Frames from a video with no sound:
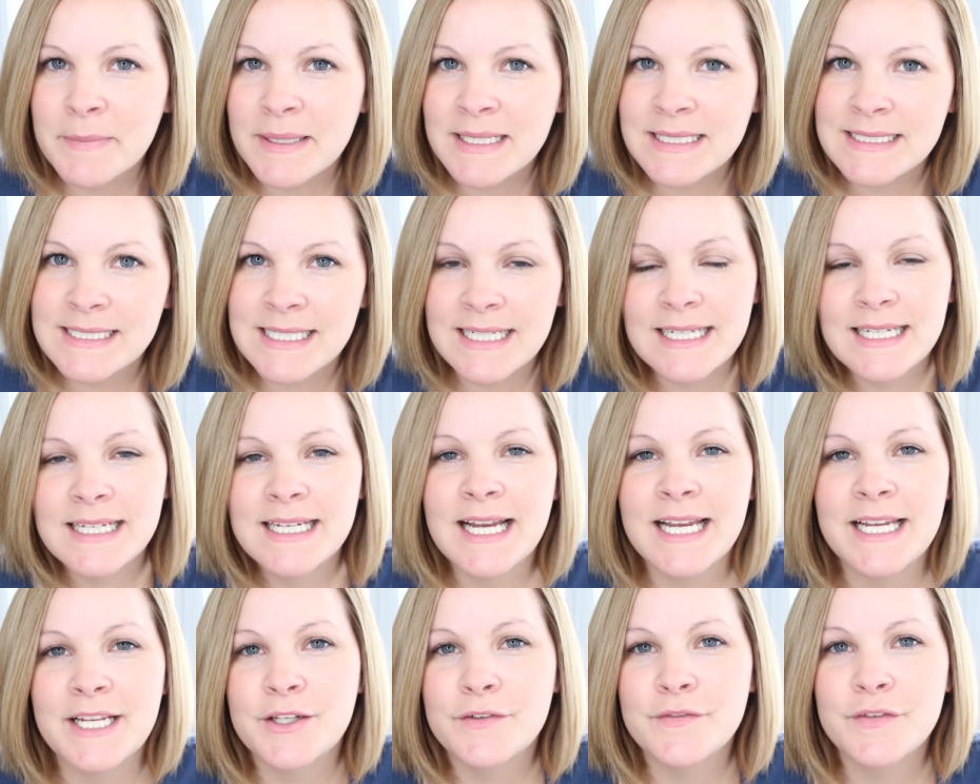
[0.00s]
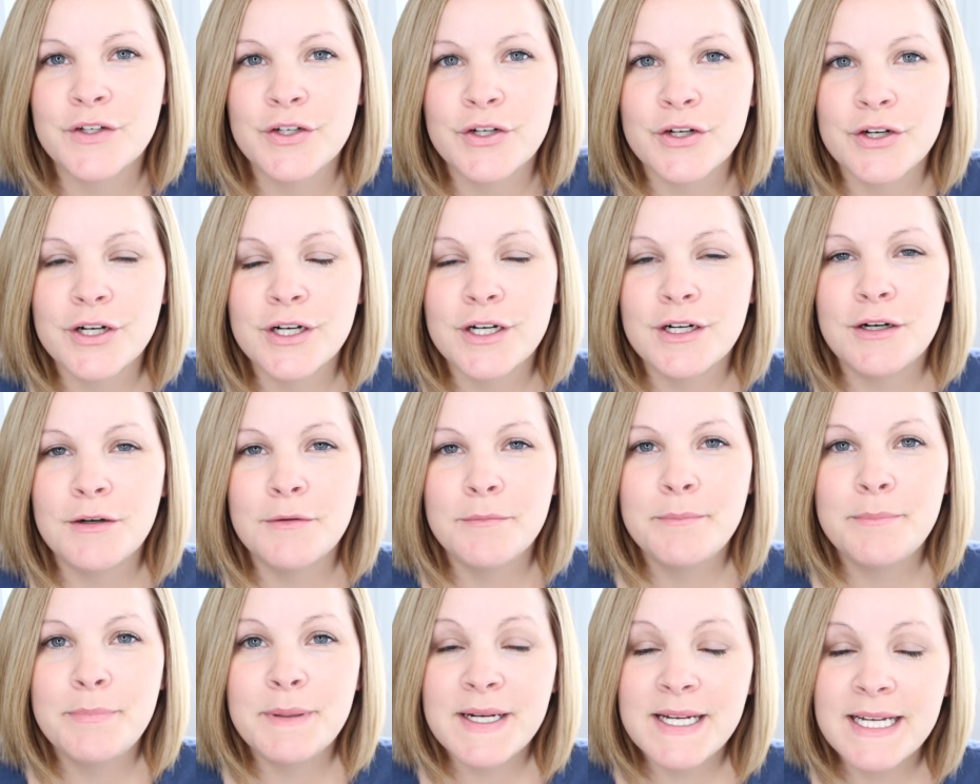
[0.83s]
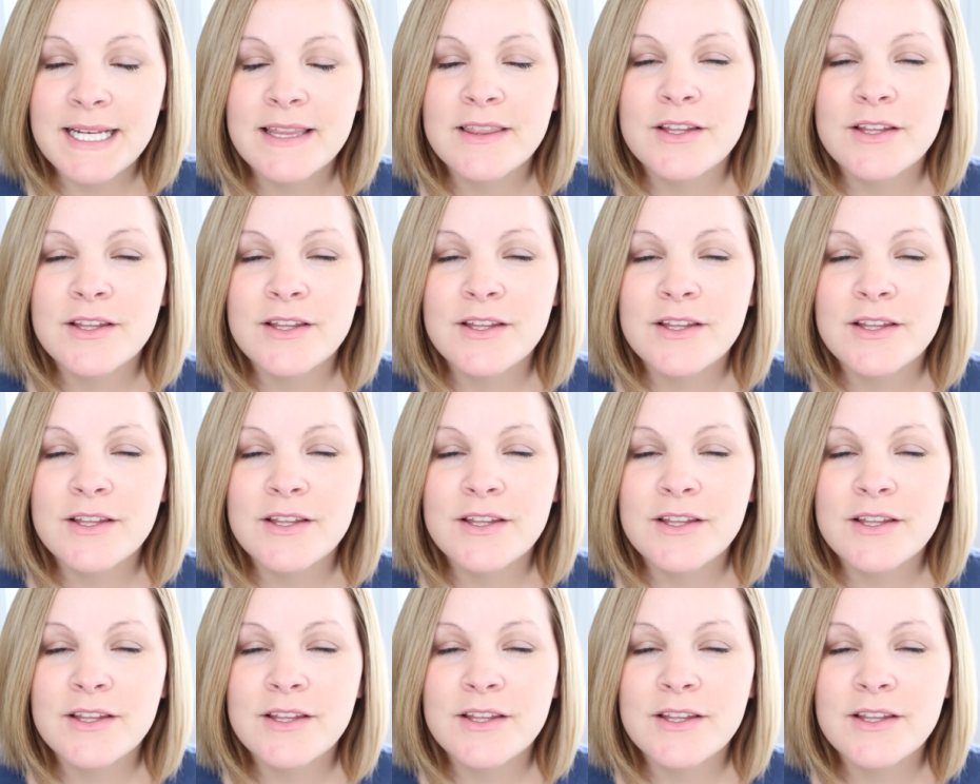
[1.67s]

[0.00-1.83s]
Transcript: Monday kind of a girl, but